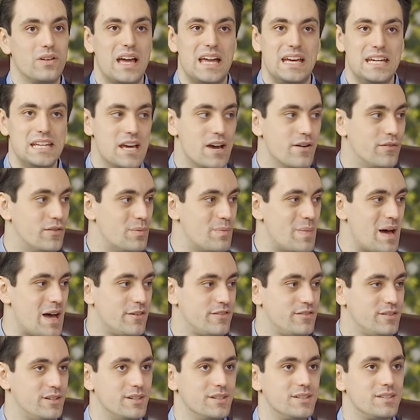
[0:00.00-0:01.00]
any other
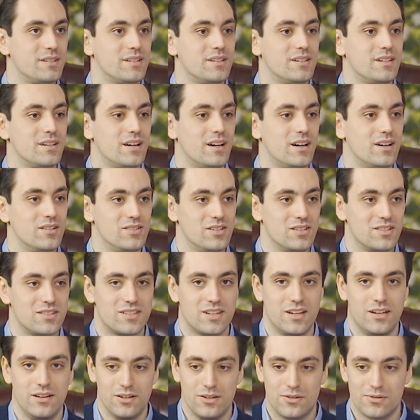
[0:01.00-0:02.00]
method are just
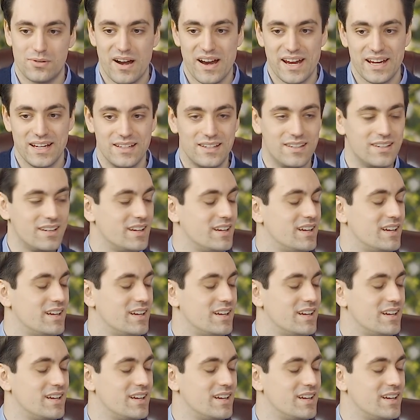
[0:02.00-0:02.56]
too great,